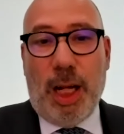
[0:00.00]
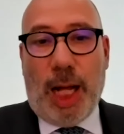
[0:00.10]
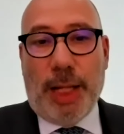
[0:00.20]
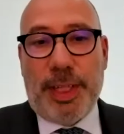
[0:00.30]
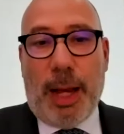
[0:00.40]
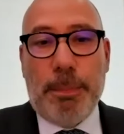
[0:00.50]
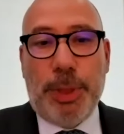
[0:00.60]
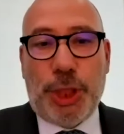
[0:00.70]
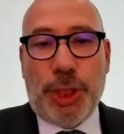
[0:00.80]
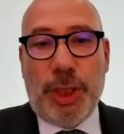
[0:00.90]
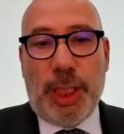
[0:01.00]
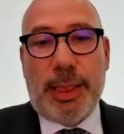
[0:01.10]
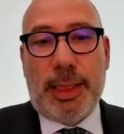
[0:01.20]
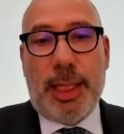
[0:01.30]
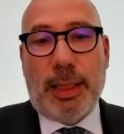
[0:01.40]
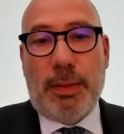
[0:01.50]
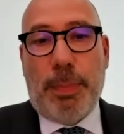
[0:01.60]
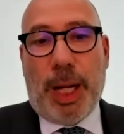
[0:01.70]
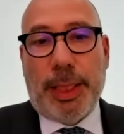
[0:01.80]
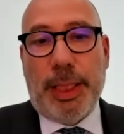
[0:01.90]
And the ambition is that
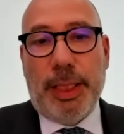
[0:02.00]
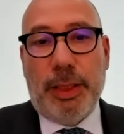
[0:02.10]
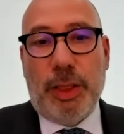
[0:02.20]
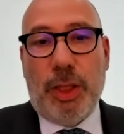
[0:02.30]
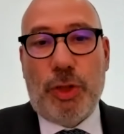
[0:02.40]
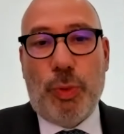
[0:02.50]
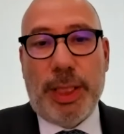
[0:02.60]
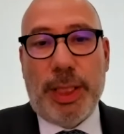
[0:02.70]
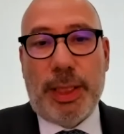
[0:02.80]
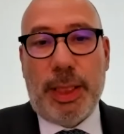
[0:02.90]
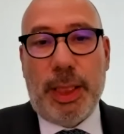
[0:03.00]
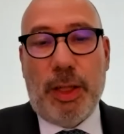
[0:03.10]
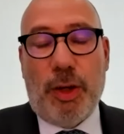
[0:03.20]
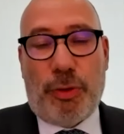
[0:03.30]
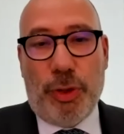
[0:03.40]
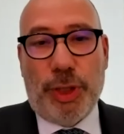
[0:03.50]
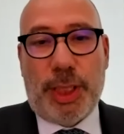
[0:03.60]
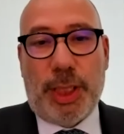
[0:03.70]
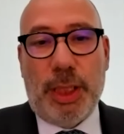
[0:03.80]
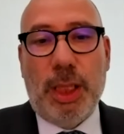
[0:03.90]
by year
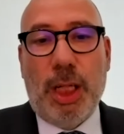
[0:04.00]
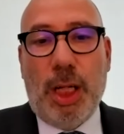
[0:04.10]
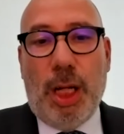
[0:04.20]
2030,